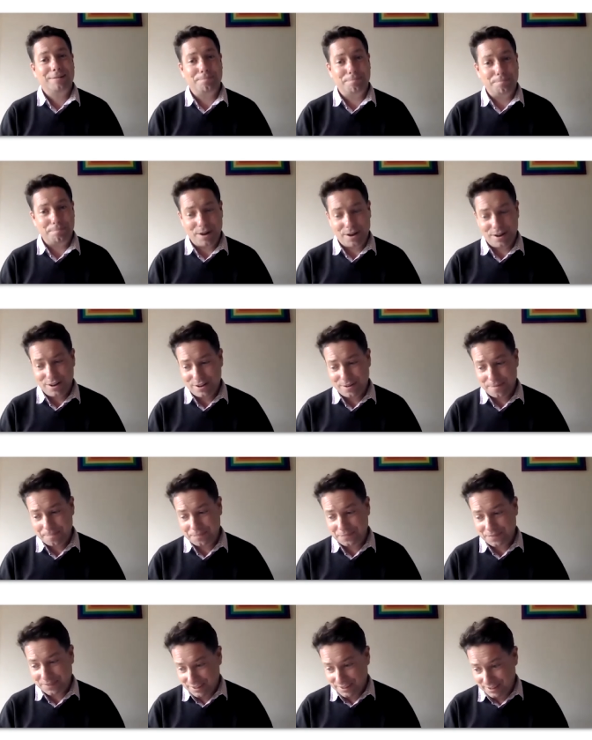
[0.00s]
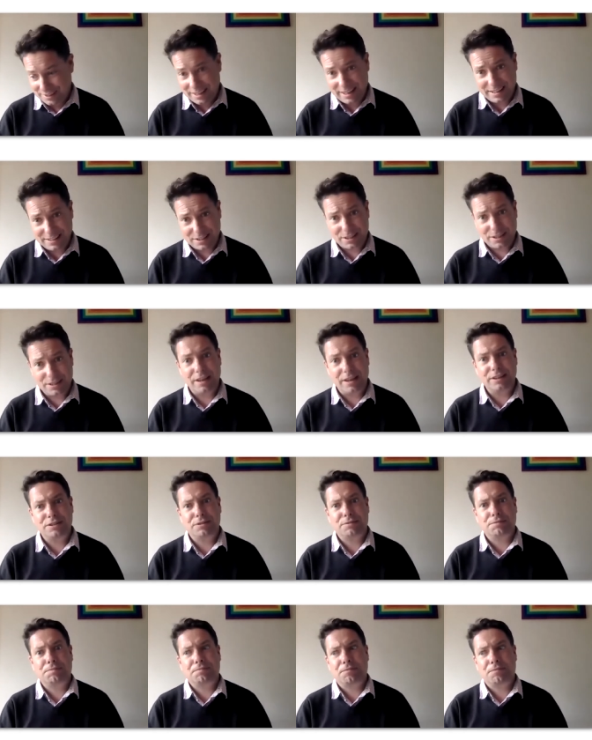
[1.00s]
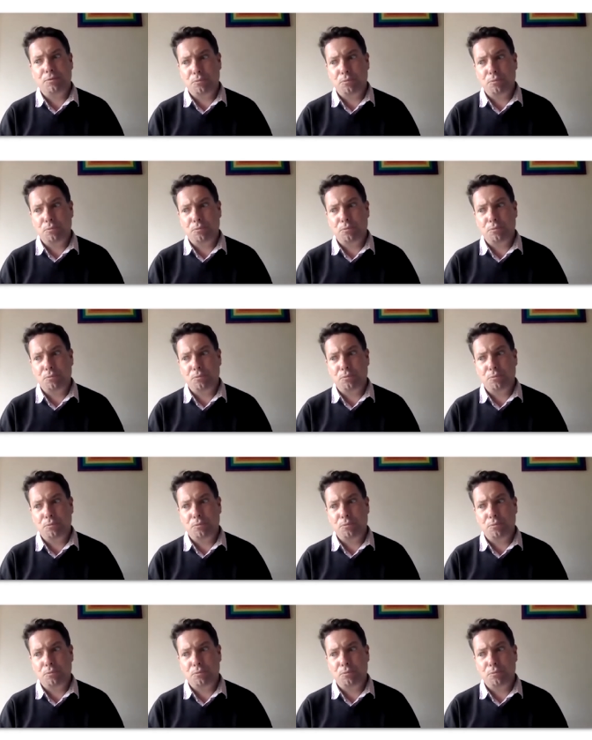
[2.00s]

but it's